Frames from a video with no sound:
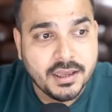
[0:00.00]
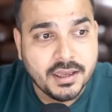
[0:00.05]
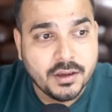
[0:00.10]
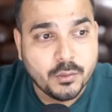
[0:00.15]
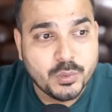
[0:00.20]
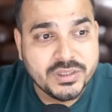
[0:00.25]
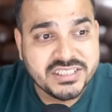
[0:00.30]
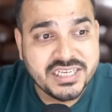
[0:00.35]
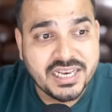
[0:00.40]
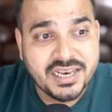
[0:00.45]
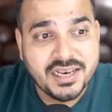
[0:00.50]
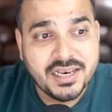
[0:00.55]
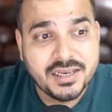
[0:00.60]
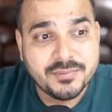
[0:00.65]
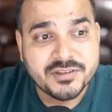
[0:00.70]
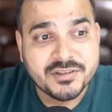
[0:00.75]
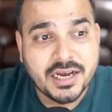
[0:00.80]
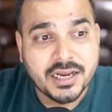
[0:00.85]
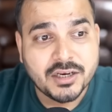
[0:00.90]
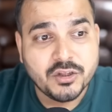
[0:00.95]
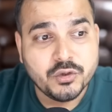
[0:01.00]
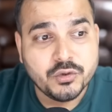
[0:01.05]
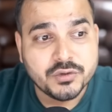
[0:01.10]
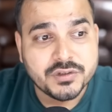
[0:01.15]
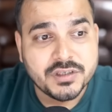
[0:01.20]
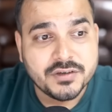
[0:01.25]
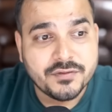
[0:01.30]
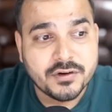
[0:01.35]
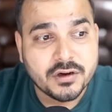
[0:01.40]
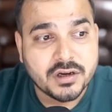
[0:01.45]
Which LLMs are you
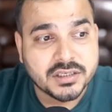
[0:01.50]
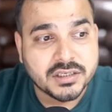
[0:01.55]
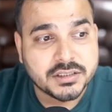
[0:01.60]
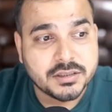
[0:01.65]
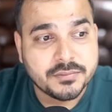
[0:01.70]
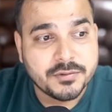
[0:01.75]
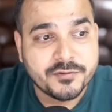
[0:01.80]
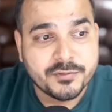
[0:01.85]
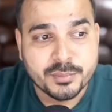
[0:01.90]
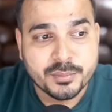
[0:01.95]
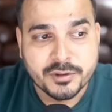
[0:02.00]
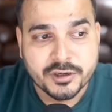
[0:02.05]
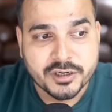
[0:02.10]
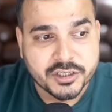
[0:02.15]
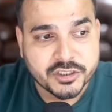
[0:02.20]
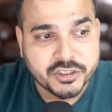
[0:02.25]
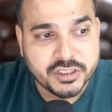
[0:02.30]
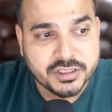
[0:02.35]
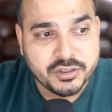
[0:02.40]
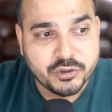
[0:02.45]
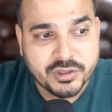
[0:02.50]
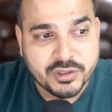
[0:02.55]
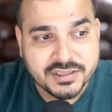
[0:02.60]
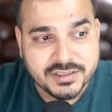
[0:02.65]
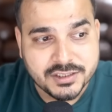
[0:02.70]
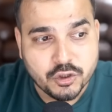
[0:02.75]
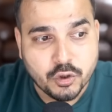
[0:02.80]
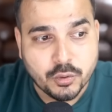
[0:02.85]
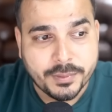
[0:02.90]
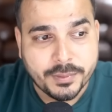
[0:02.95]
using for customer production? You can
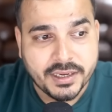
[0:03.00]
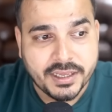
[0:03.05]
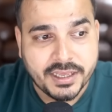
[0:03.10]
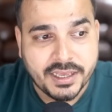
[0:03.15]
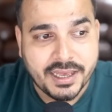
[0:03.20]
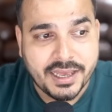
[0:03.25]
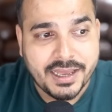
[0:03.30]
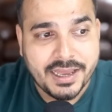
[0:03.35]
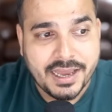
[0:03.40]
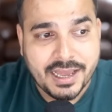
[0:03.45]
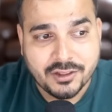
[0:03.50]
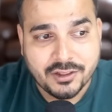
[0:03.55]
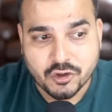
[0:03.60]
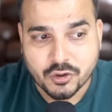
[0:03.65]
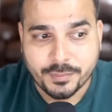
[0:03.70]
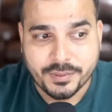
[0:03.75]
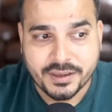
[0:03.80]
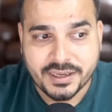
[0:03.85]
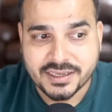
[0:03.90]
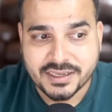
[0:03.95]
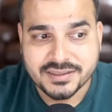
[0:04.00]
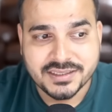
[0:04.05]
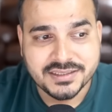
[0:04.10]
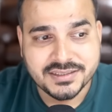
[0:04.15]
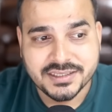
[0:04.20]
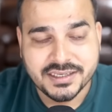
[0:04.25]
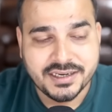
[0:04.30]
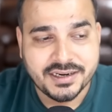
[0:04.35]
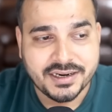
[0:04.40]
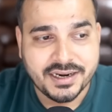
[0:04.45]
see OpenAI, Anthropic. As I
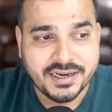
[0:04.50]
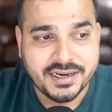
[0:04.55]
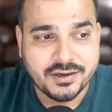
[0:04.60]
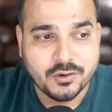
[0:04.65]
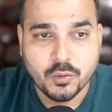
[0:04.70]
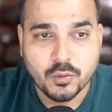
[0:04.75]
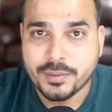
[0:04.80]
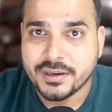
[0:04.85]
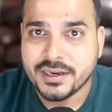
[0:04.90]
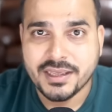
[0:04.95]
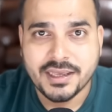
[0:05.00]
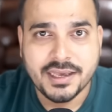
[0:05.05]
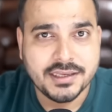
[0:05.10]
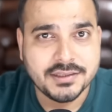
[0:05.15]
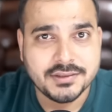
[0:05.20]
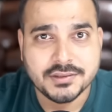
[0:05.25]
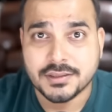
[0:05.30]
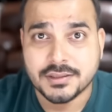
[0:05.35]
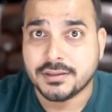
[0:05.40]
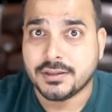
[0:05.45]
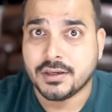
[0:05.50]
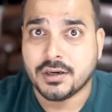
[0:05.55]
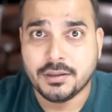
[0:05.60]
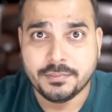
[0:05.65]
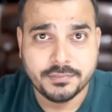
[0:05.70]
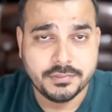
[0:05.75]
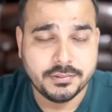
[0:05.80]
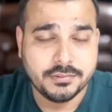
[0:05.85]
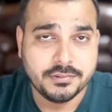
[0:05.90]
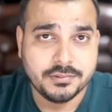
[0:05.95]
said, right, OpenAI is the
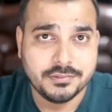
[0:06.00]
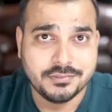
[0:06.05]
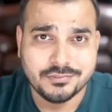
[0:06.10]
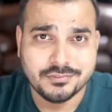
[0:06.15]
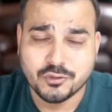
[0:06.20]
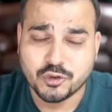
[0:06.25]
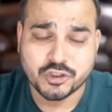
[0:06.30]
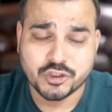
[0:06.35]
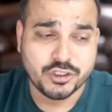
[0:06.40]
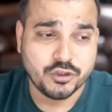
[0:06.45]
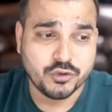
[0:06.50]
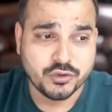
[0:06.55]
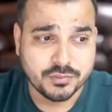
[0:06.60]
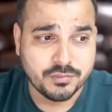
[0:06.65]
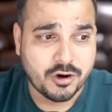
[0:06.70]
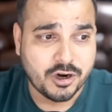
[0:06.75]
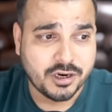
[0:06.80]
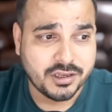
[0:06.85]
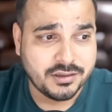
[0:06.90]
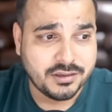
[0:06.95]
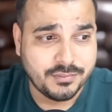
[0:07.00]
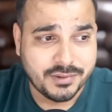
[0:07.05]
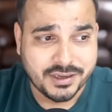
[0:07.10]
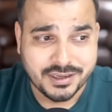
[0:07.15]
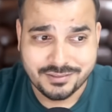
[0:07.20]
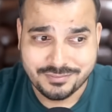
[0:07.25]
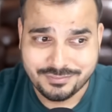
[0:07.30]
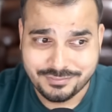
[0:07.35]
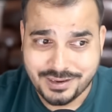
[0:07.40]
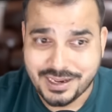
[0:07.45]
top most used model,
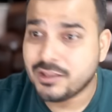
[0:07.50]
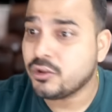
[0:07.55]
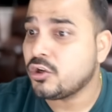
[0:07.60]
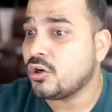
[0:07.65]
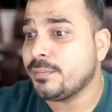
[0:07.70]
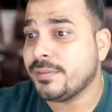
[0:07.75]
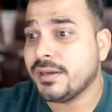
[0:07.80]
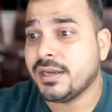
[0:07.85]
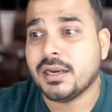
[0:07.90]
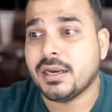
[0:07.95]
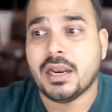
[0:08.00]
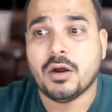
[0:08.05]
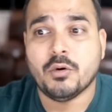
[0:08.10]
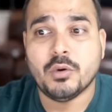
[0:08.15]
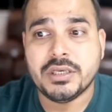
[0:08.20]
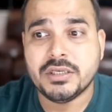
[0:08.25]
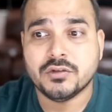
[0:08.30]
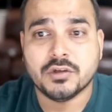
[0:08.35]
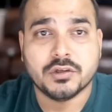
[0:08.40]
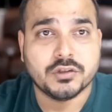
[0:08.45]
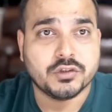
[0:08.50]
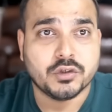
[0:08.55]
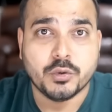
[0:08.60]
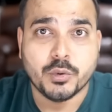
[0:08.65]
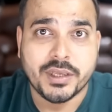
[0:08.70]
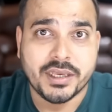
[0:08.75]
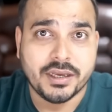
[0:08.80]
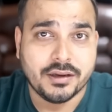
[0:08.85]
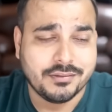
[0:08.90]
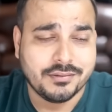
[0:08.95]
but Anthropic Cloudy is also
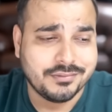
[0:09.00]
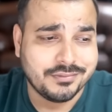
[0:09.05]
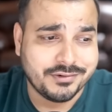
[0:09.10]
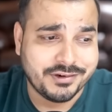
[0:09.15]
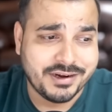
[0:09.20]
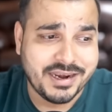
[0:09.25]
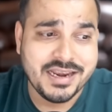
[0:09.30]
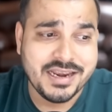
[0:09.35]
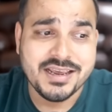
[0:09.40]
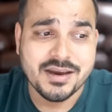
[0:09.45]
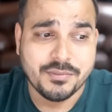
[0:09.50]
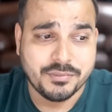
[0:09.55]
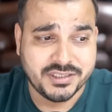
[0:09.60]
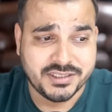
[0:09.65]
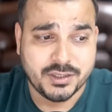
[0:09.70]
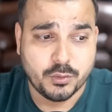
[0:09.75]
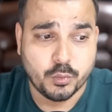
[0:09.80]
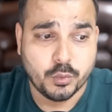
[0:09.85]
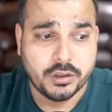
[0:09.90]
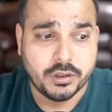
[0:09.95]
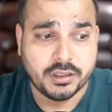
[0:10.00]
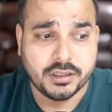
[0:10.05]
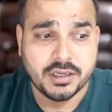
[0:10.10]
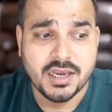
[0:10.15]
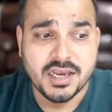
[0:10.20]
doing really amazing work.